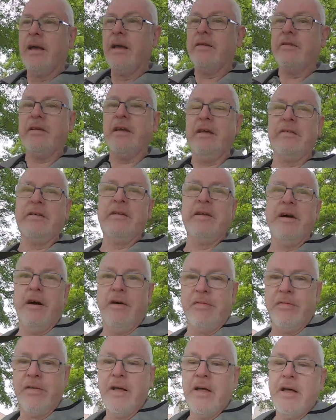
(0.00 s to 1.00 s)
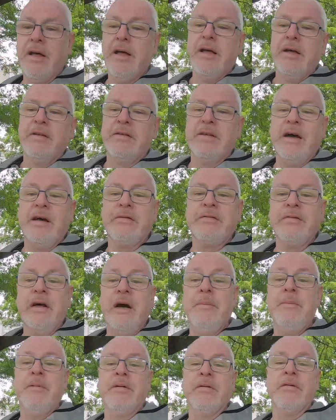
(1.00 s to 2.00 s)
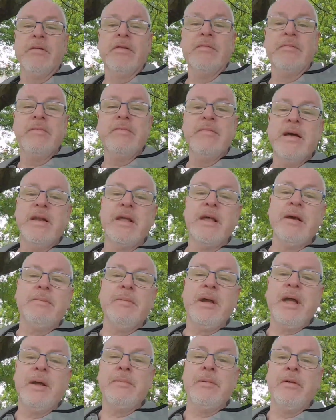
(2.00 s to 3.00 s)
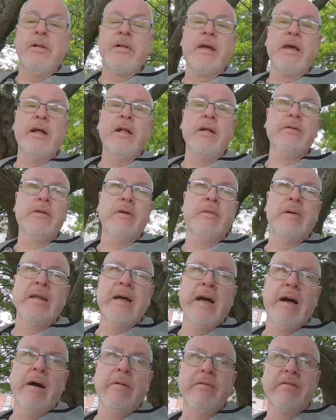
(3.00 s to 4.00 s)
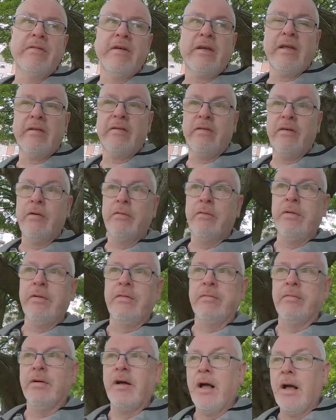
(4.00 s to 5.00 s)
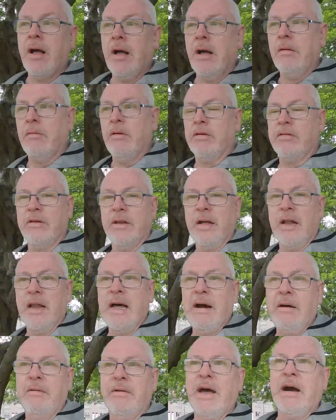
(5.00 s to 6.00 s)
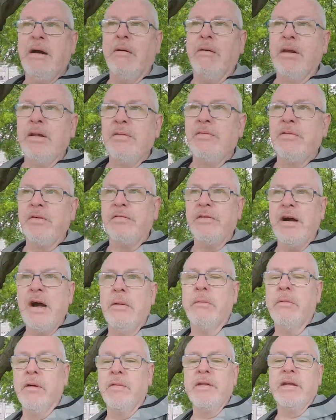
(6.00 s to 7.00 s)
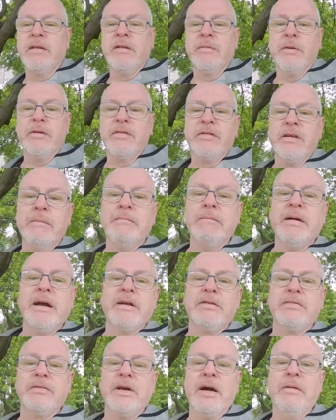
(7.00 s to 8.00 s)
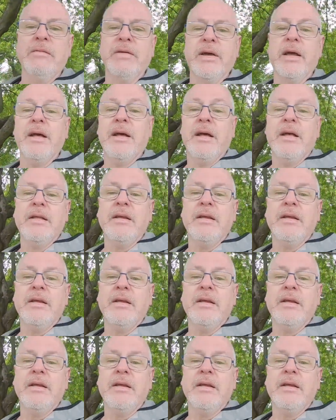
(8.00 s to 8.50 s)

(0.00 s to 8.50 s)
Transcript: It sets it off. So that's what happened. There was many people killed doing that. Obviously children wasn't allowed out, and if you found one, they had to put sandbags around it.